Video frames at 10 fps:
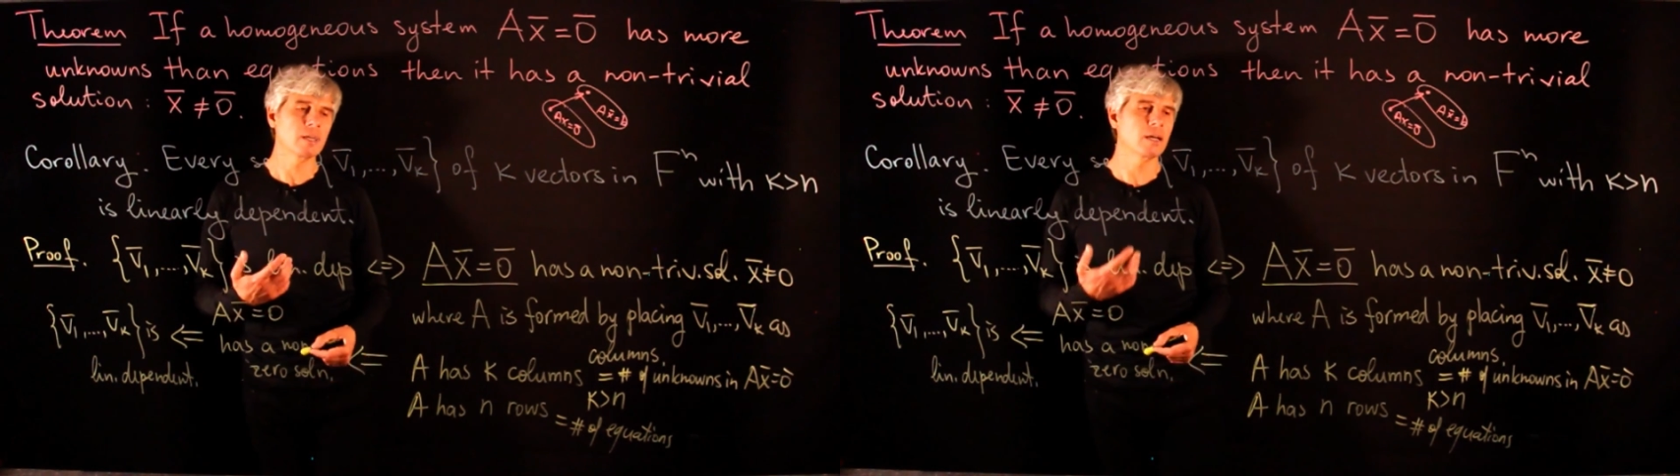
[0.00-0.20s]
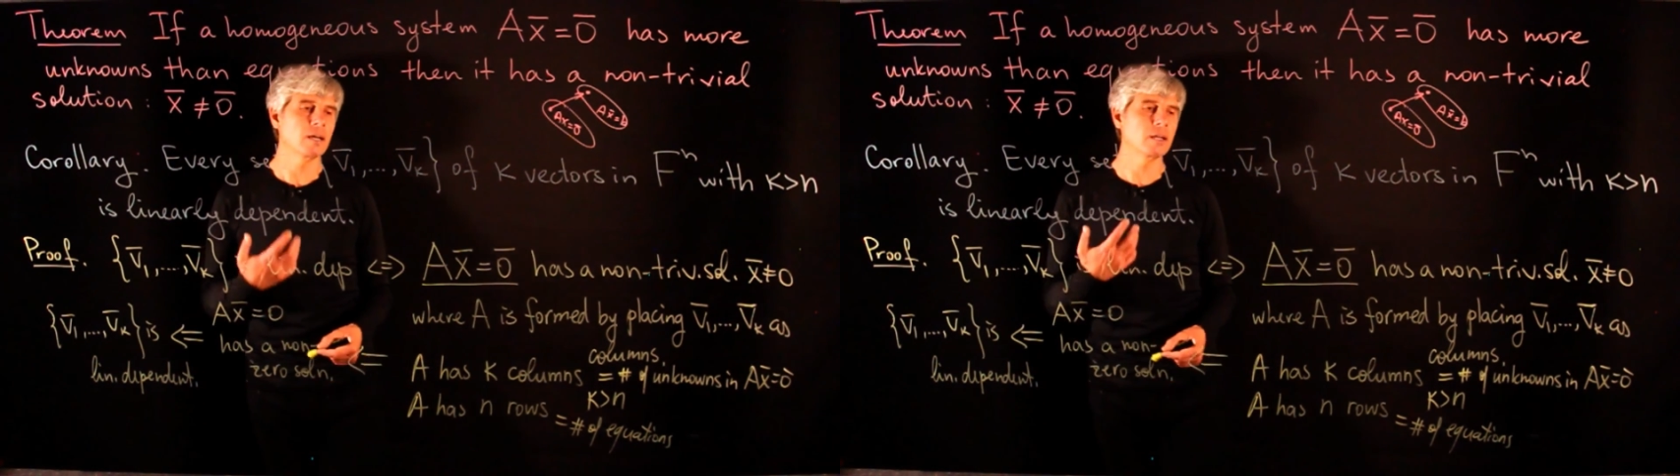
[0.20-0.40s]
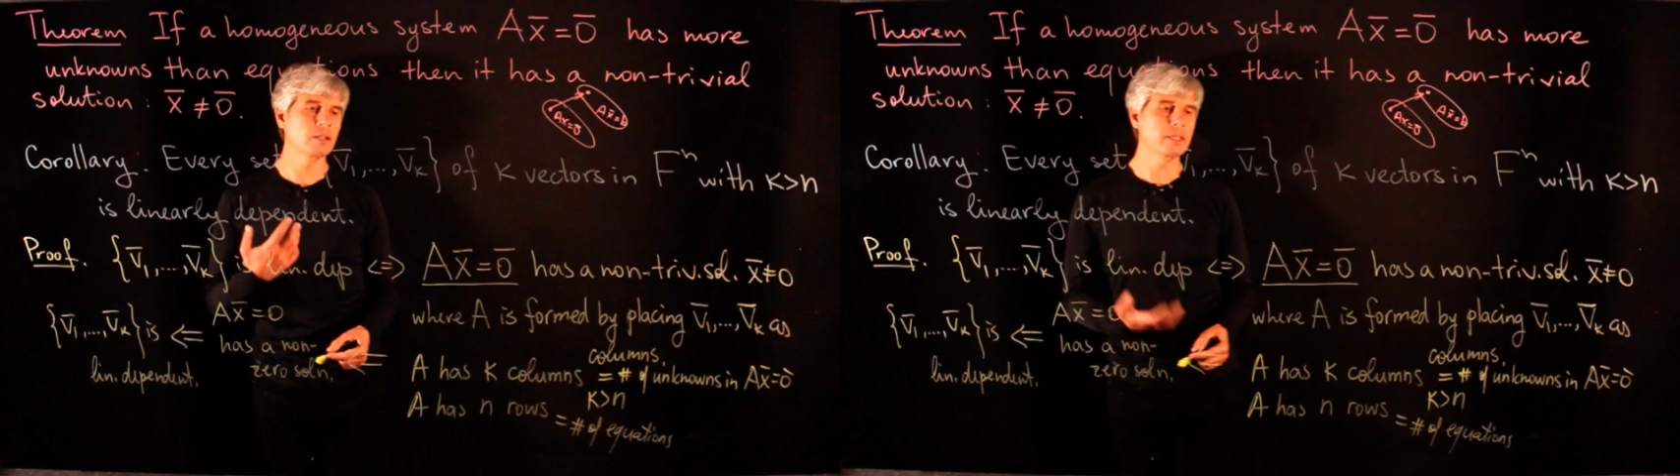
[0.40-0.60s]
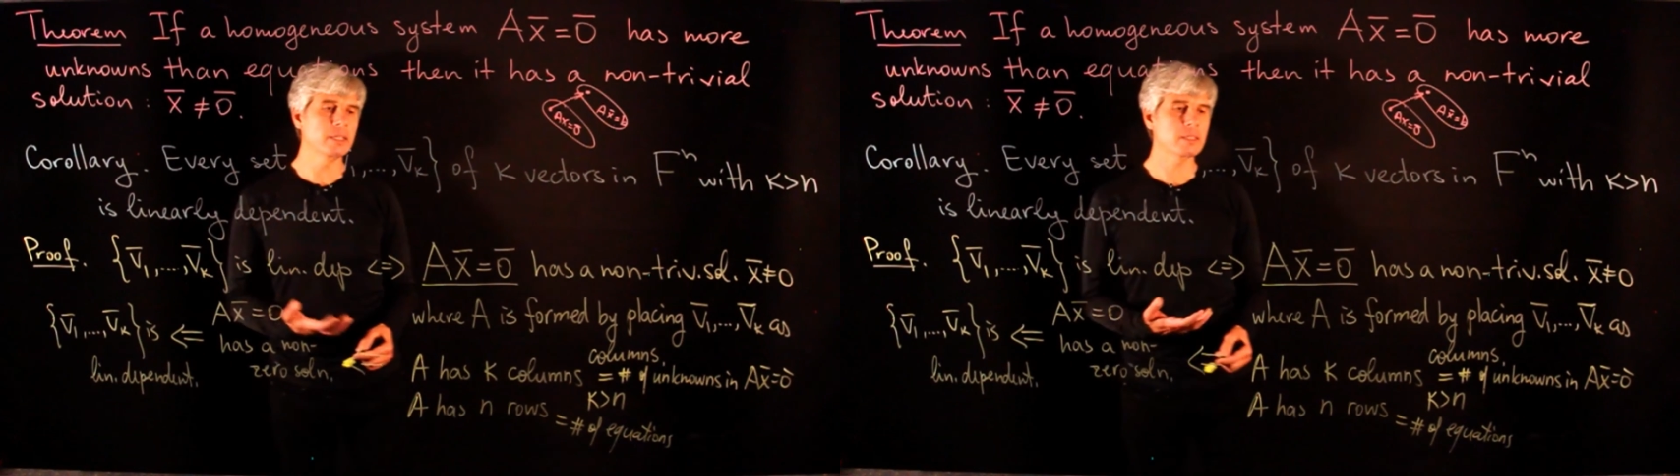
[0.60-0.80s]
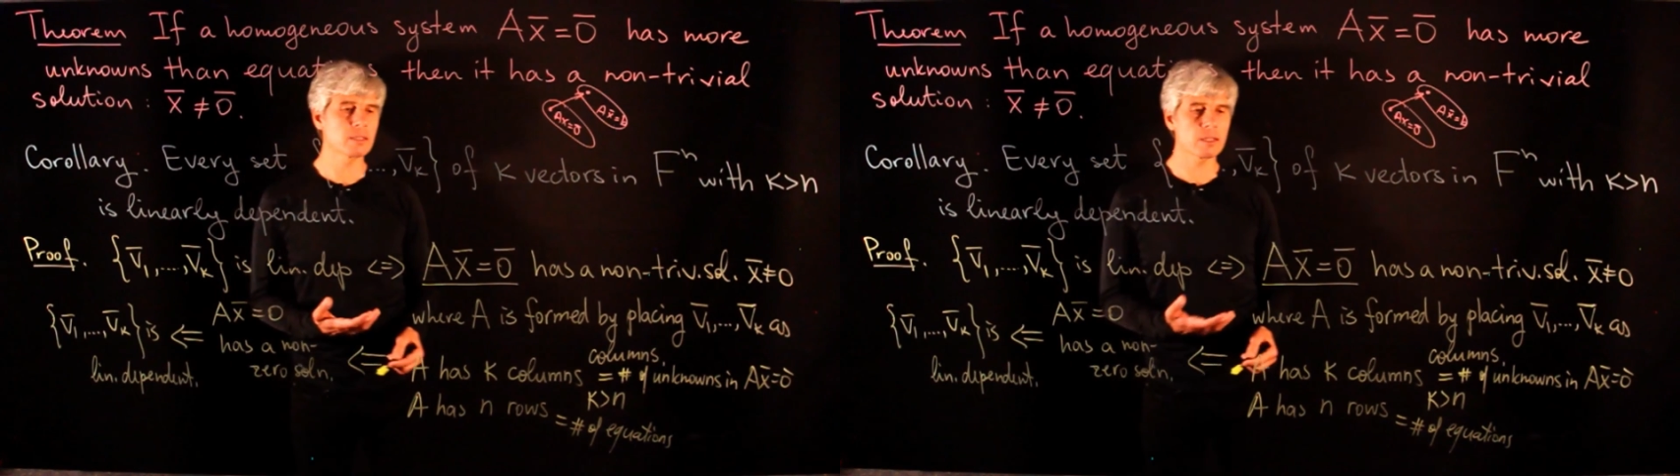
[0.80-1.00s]

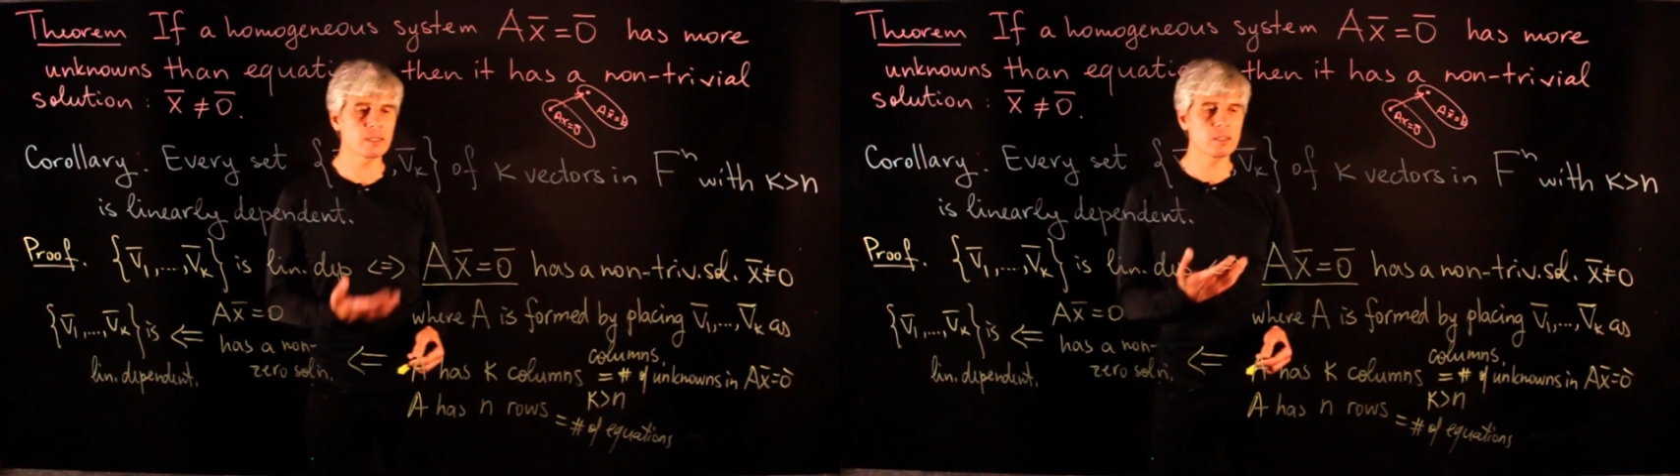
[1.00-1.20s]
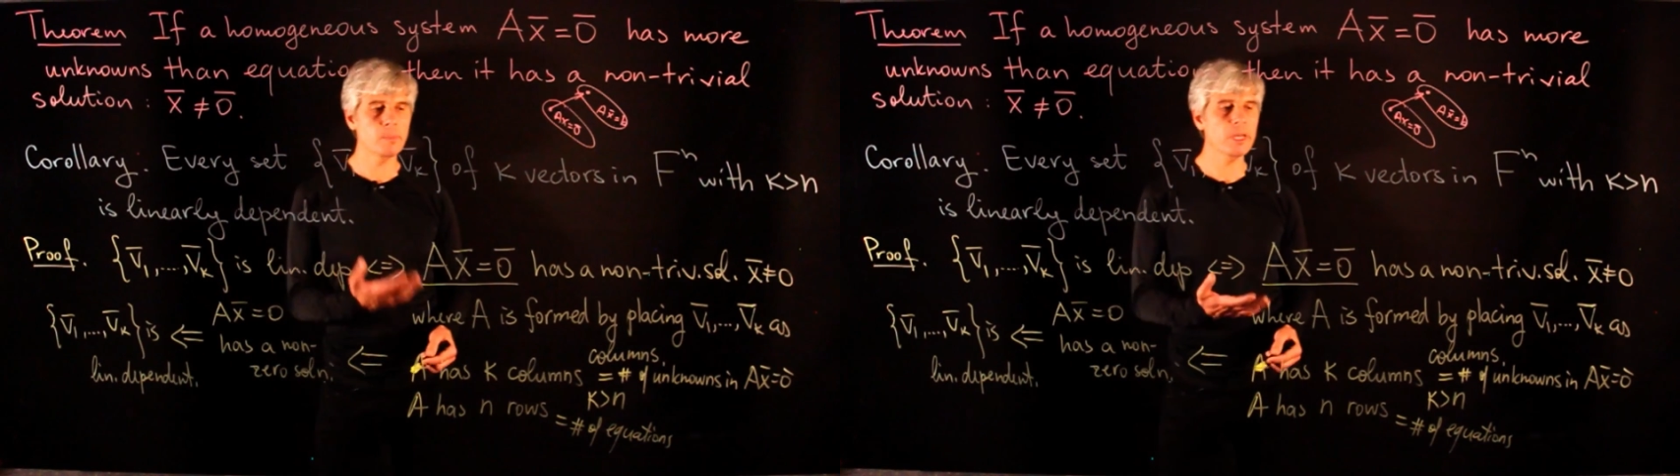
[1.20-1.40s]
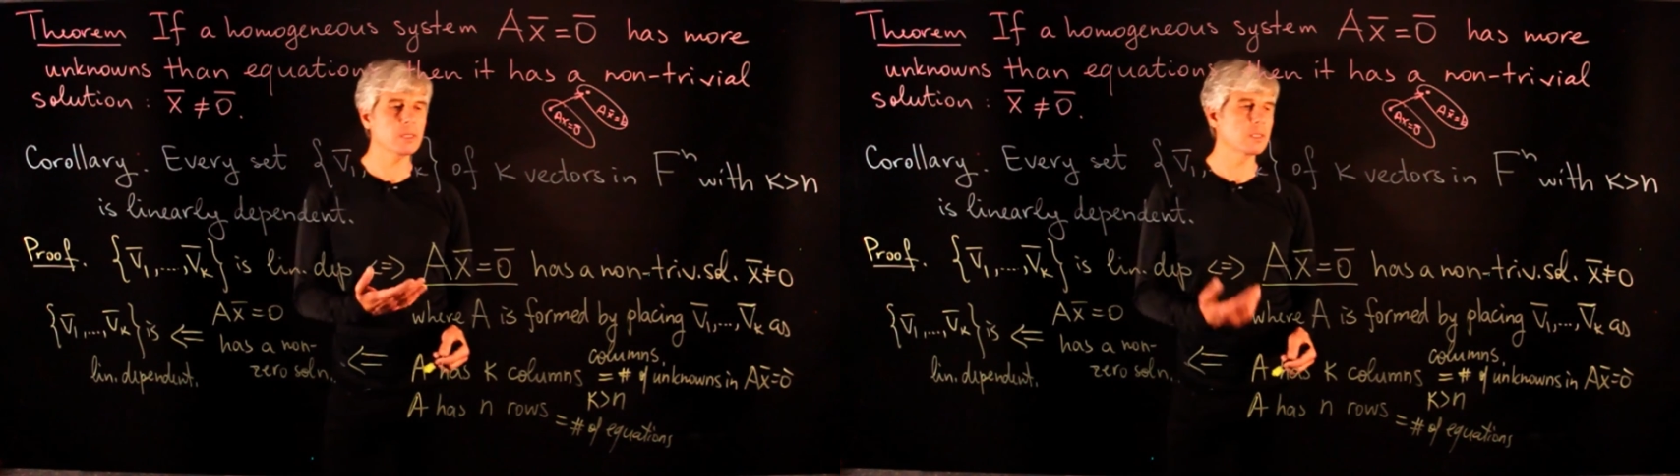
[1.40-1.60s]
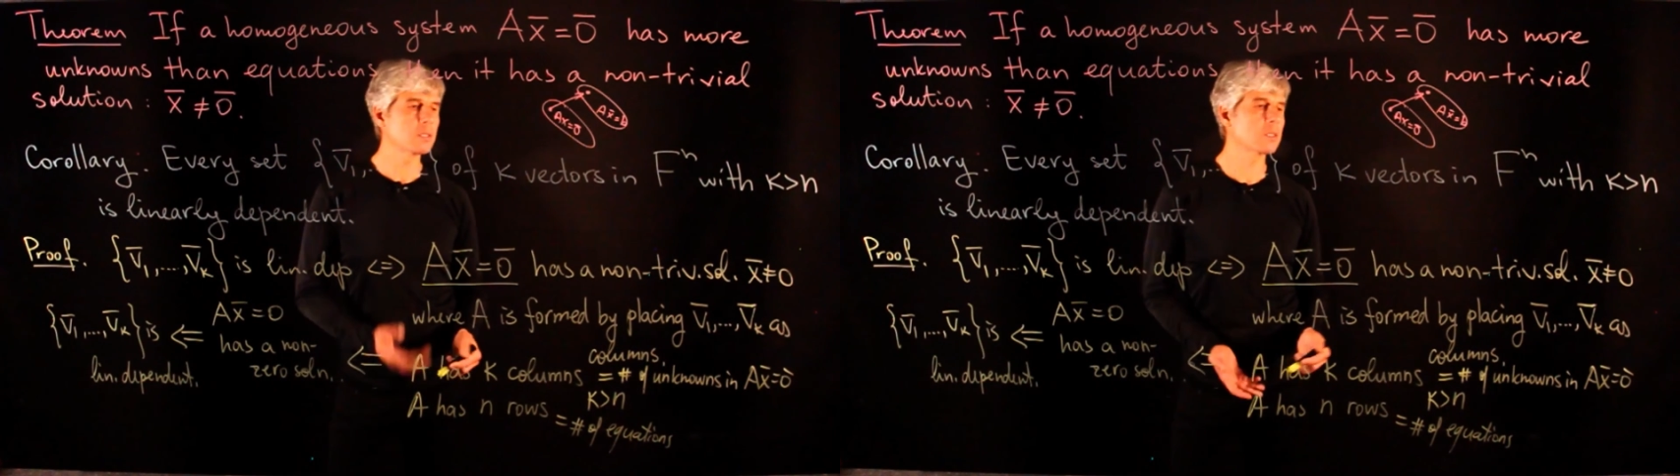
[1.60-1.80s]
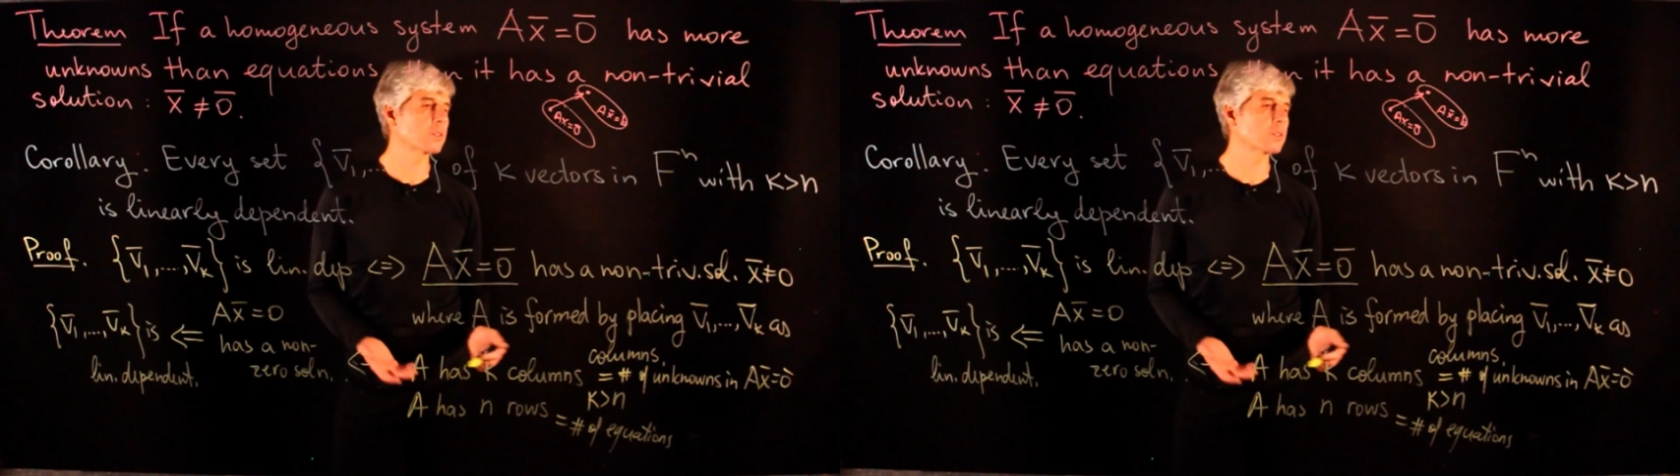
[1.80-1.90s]
linearly dependent.